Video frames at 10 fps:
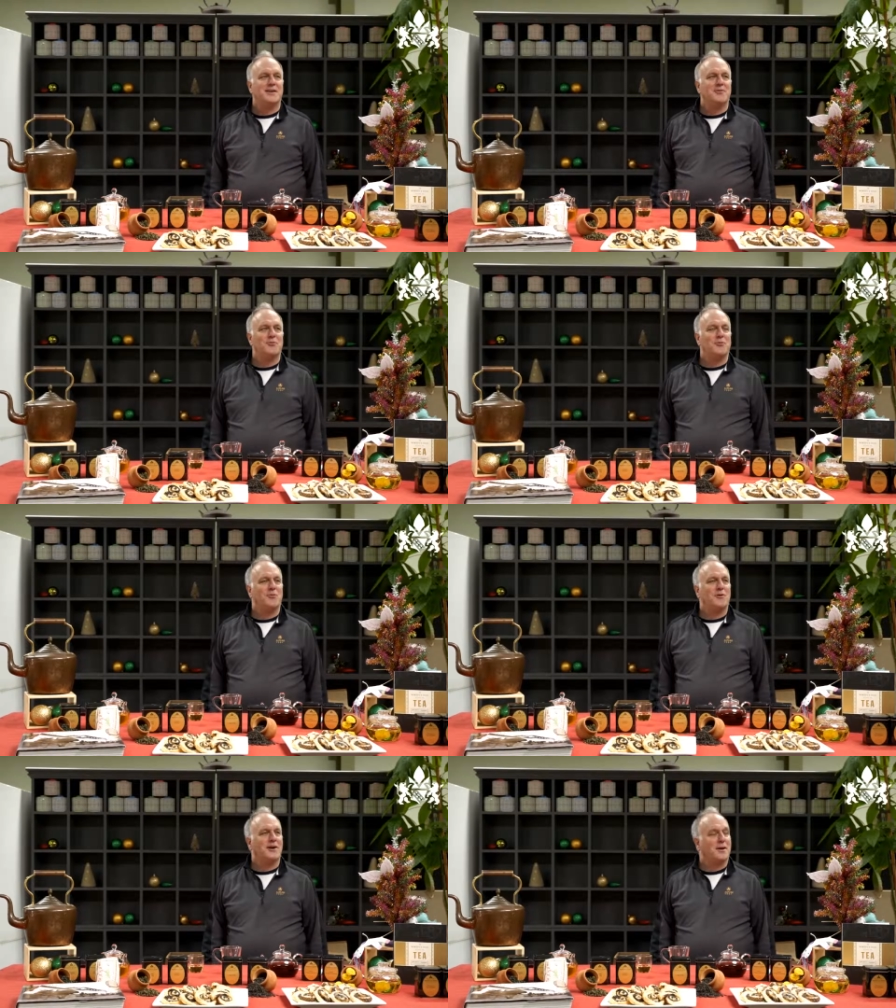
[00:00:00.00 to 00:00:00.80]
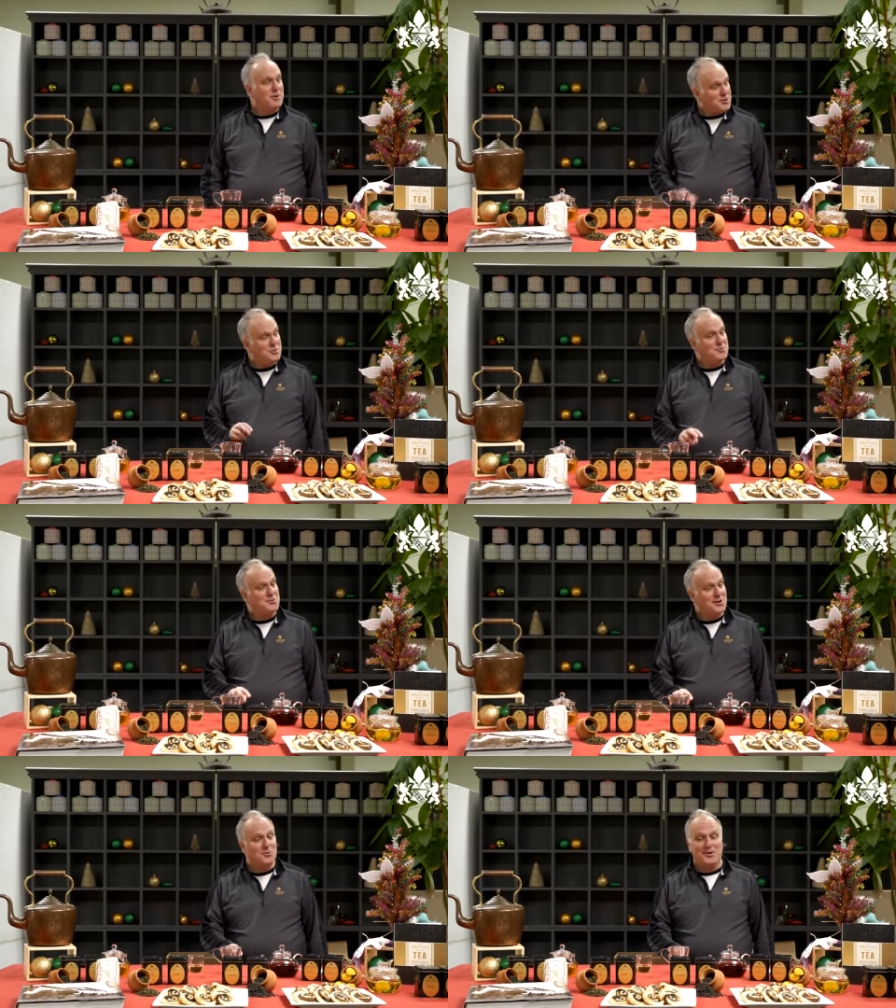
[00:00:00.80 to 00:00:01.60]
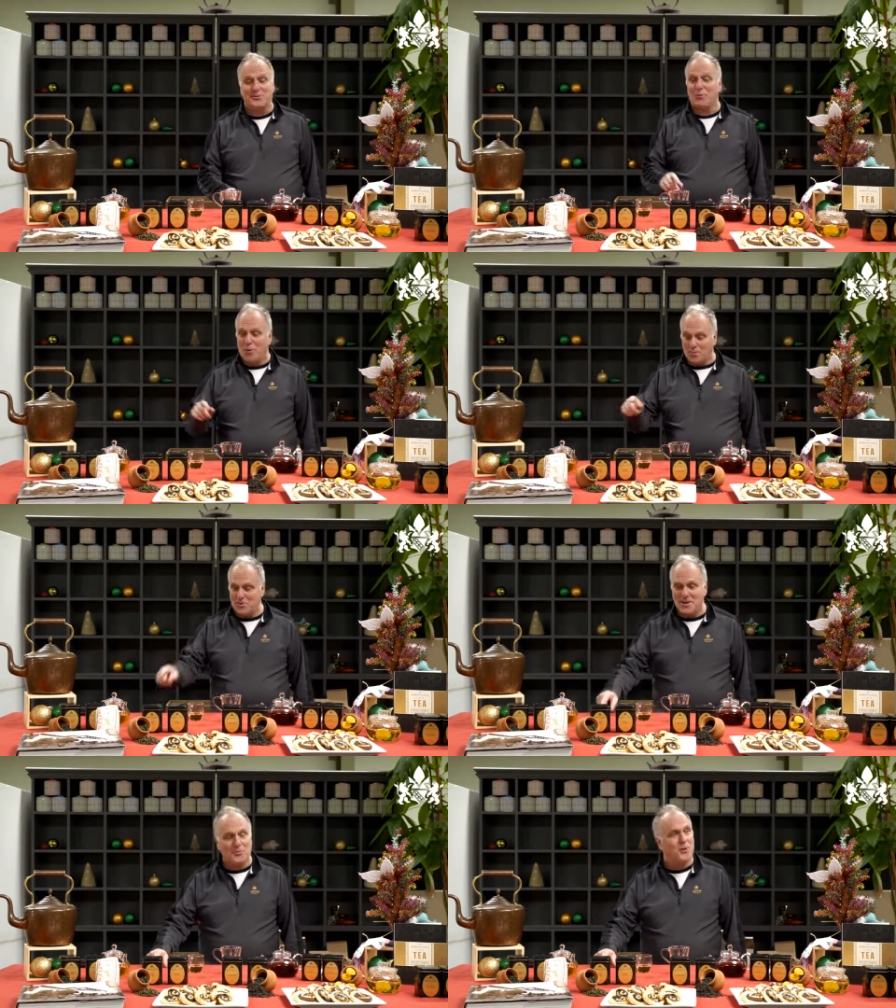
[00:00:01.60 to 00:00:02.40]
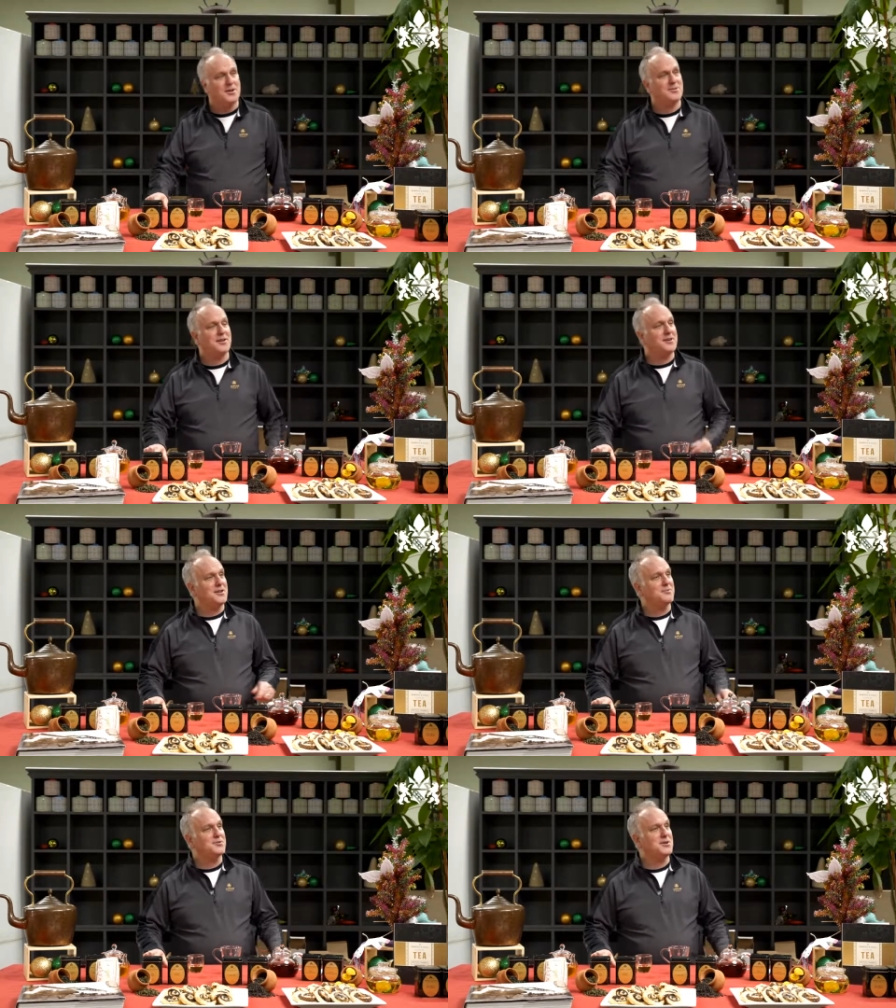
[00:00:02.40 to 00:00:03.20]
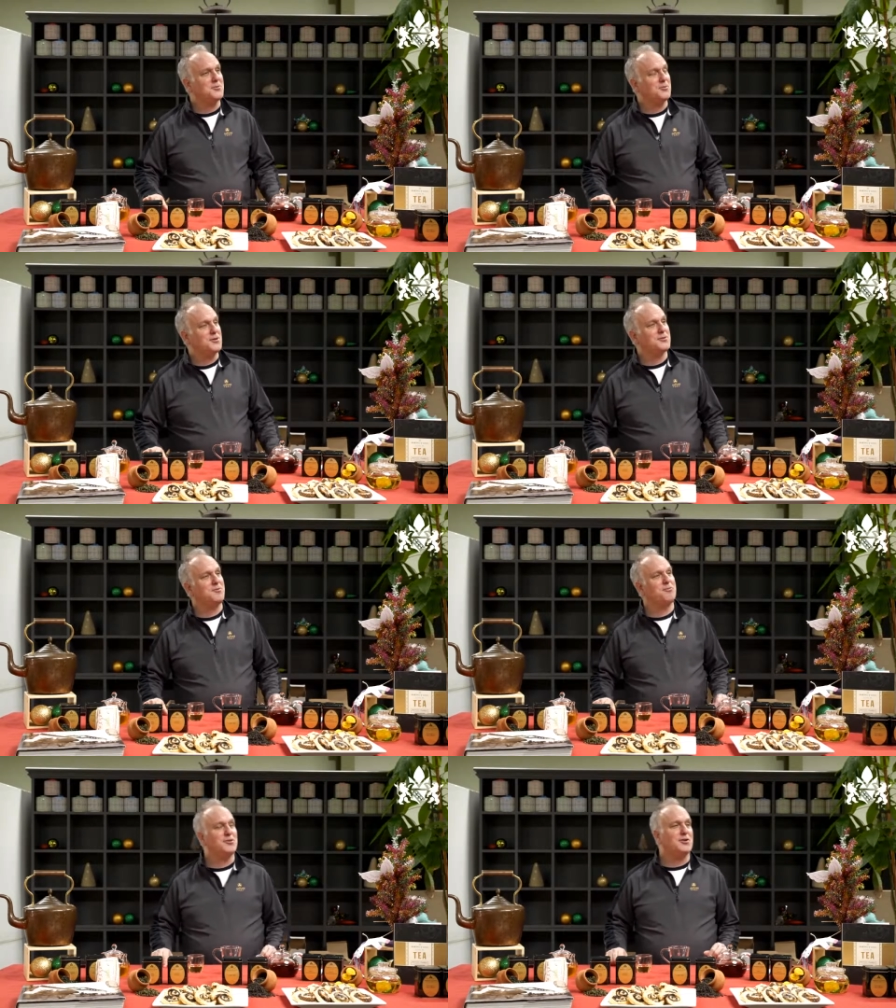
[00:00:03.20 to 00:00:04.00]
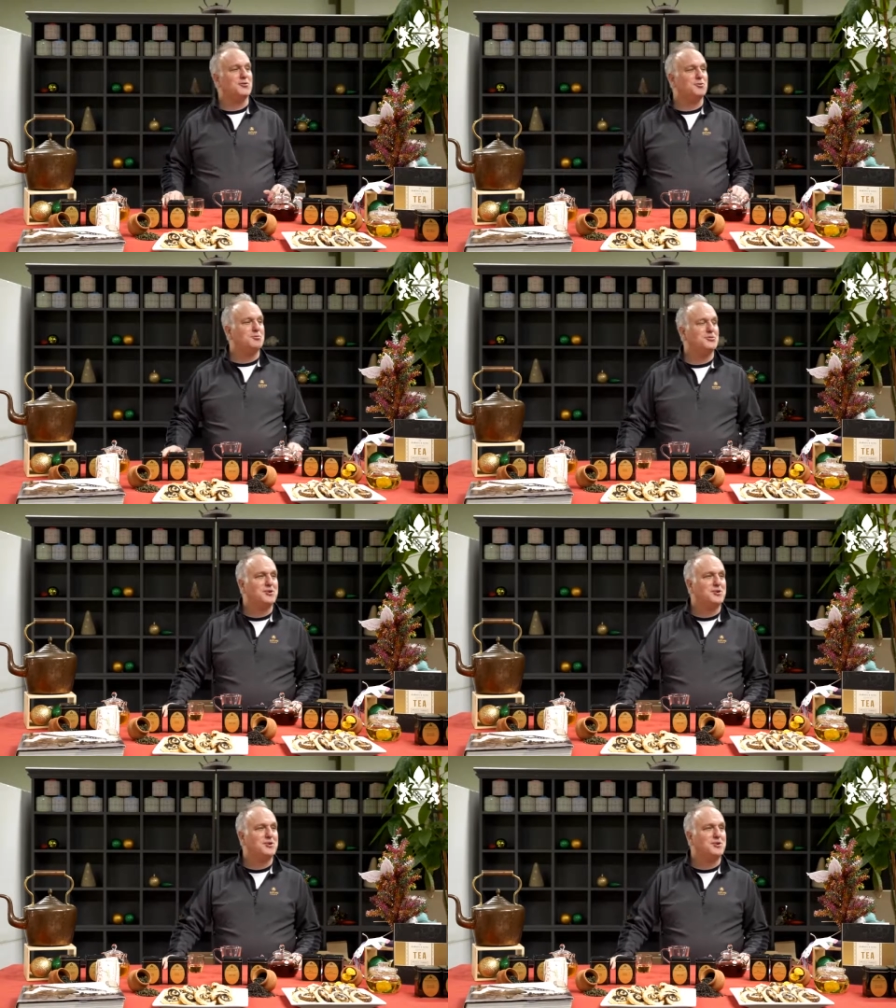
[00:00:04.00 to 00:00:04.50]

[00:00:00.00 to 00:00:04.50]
I made 2 mistakes once. One mistake once and the other mistake once. So that's 2 mistakes once.